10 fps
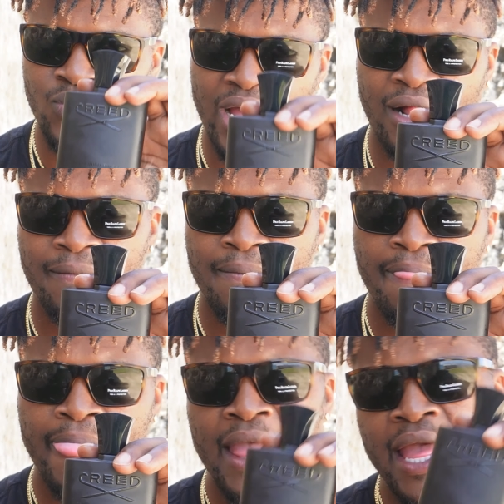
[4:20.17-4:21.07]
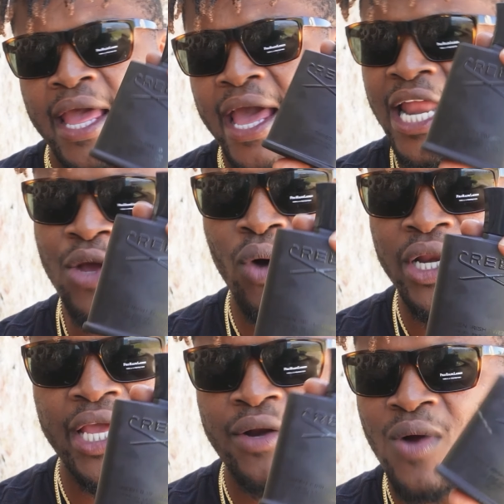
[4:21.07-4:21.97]
well anyone
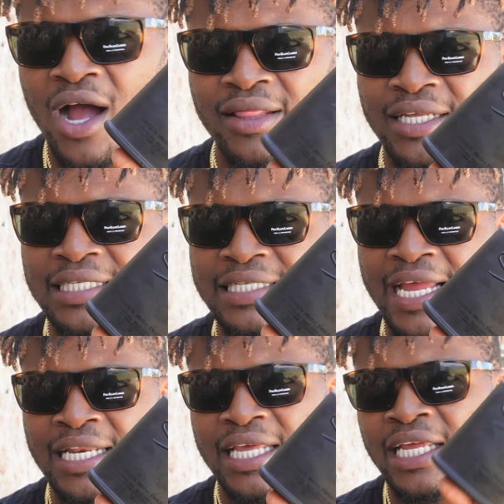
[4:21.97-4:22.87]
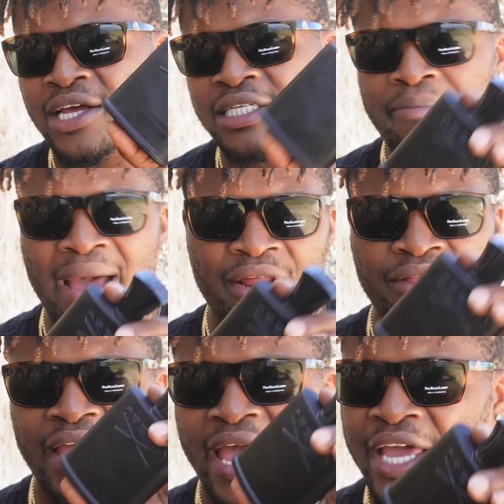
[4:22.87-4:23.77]
can rock this scent it doesn't matter
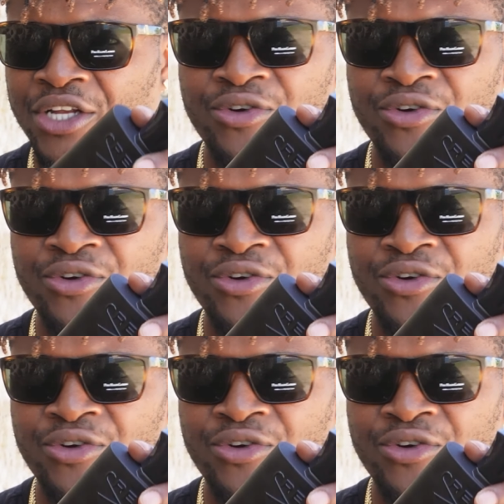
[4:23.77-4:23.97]
the age